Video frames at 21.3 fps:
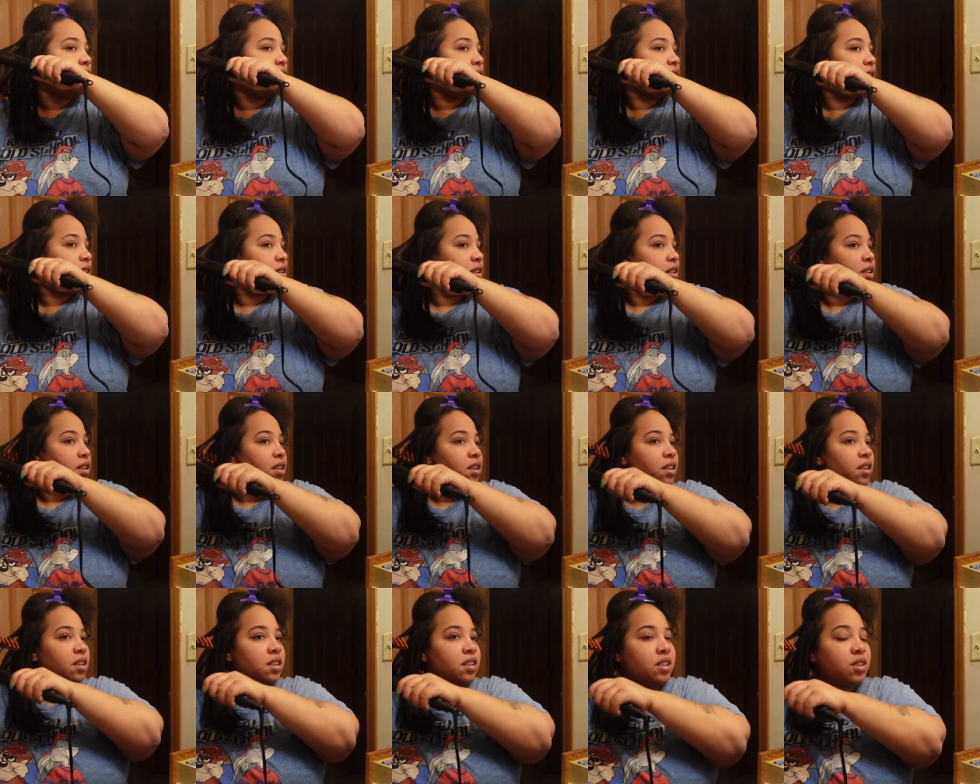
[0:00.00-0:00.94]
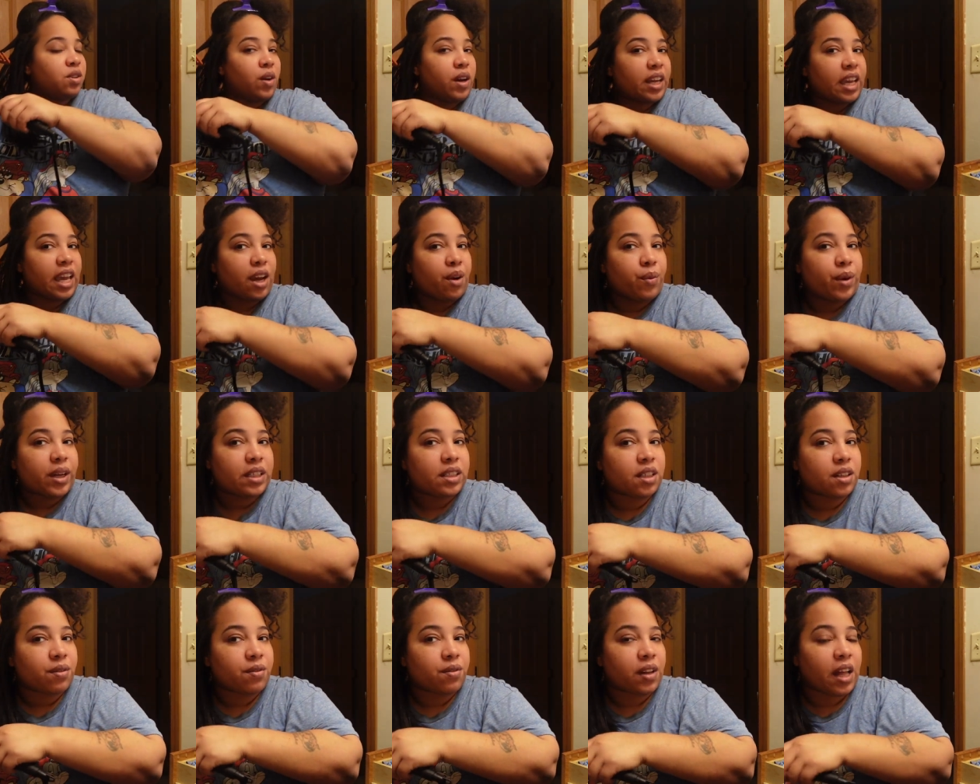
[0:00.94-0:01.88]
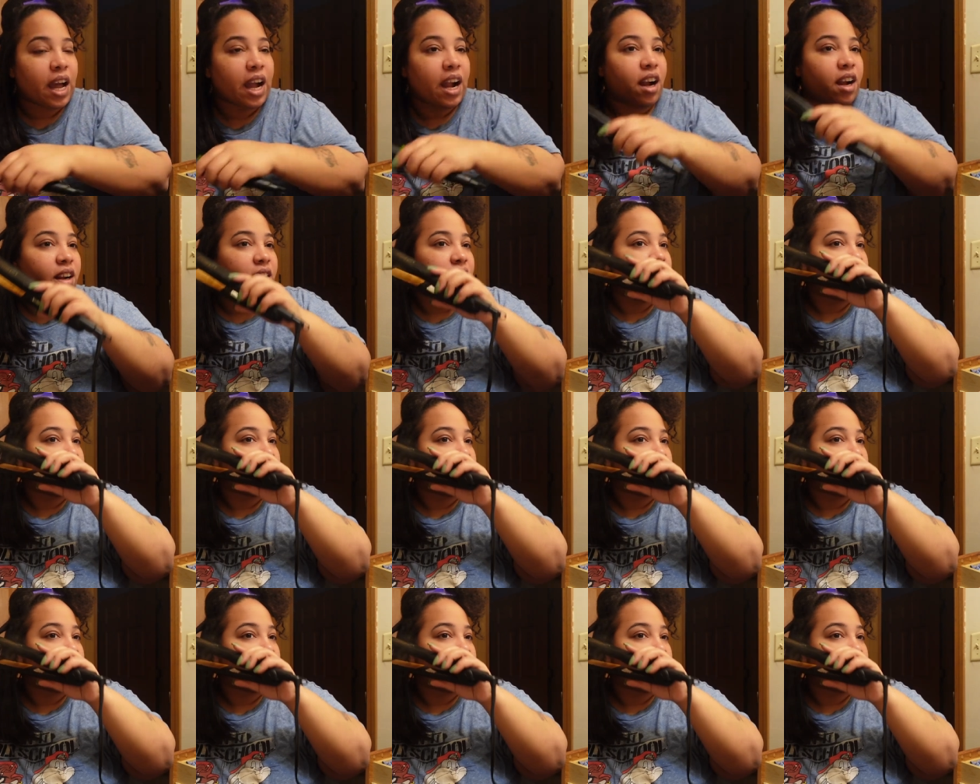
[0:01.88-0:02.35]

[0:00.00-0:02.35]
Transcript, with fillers: So I can't wait to flat iron